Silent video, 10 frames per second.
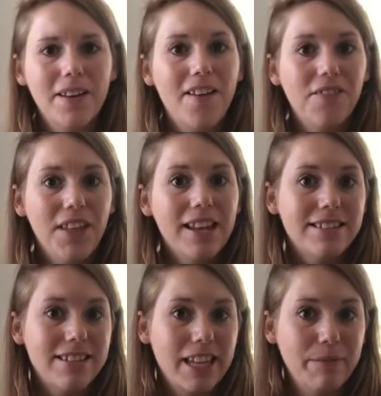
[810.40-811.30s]
This
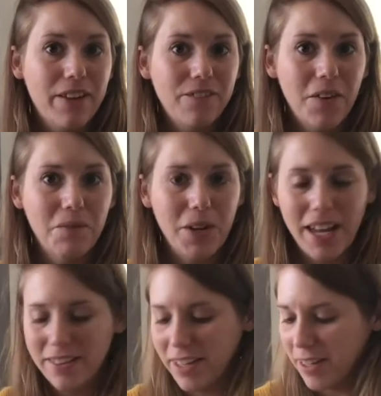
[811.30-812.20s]
is going to be a fun one, I
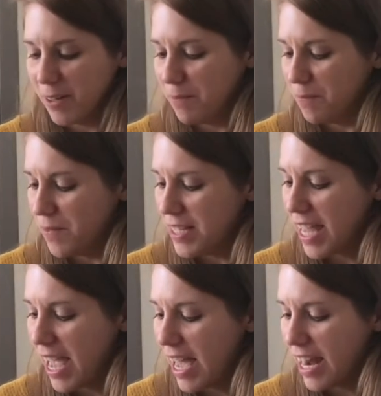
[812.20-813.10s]
think.
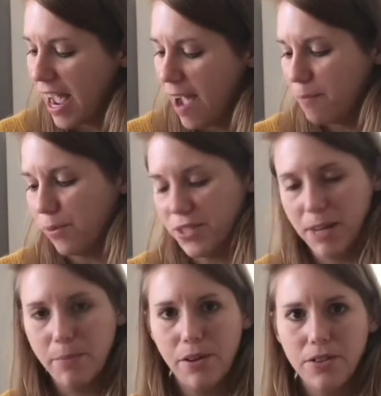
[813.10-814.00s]
10 apples
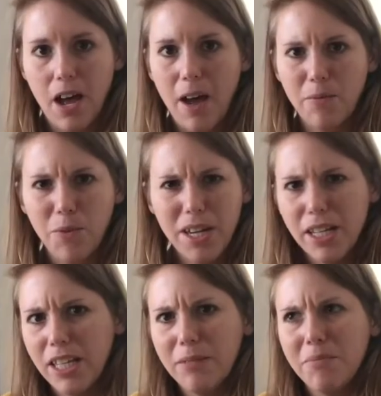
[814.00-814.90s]
up on top. What could
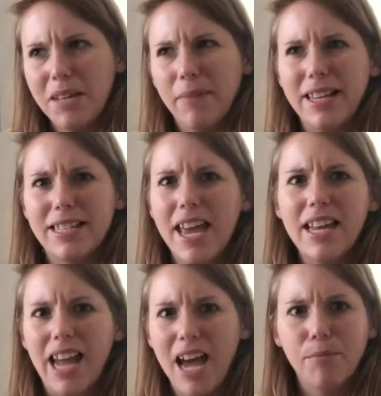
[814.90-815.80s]
he mean by 10
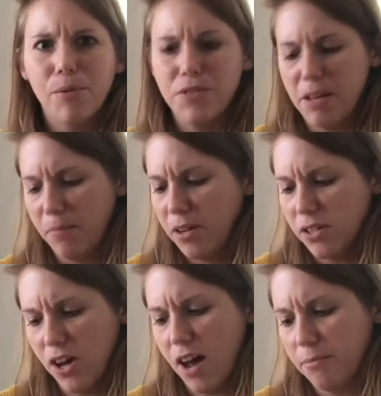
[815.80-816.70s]
apples up on
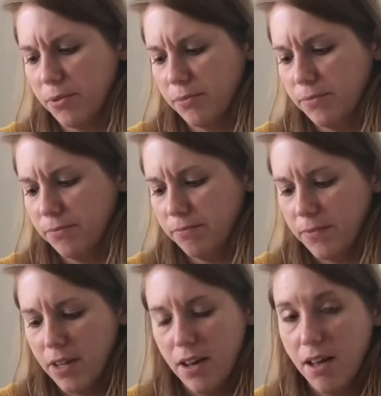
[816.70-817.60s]
top?
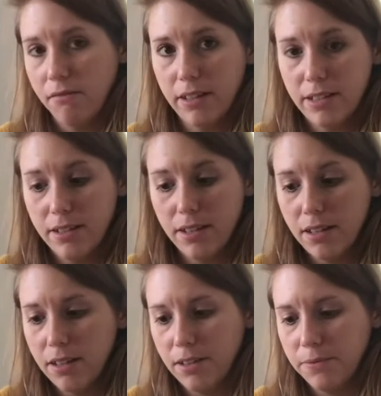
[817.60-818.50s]
Let's
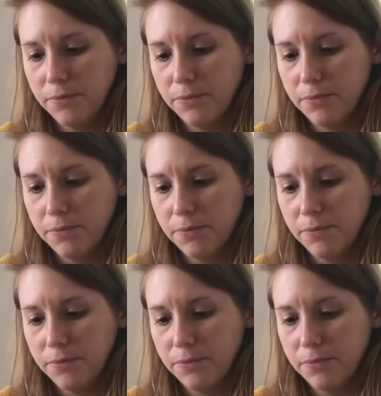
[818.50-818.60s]
see.